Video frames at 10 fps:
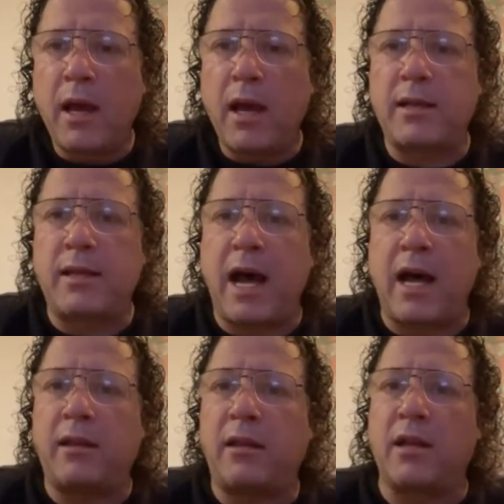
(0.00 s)
It's
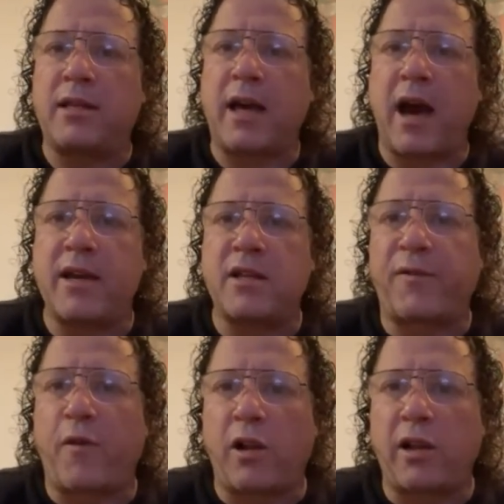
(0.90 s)
not the sky is
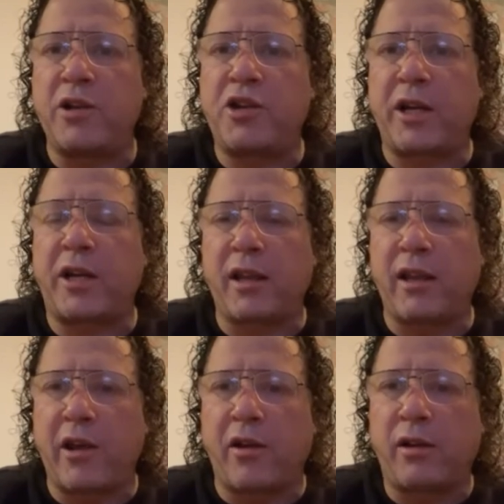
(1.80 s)
falling,
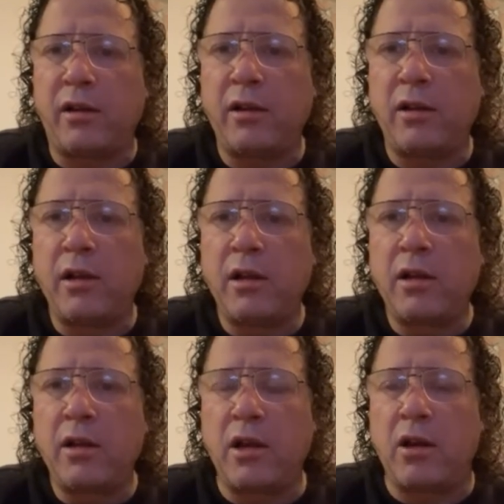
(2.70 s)
Chicken Little,
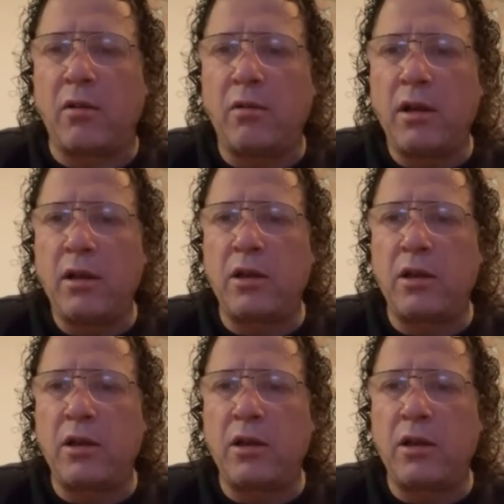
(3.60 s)
you know?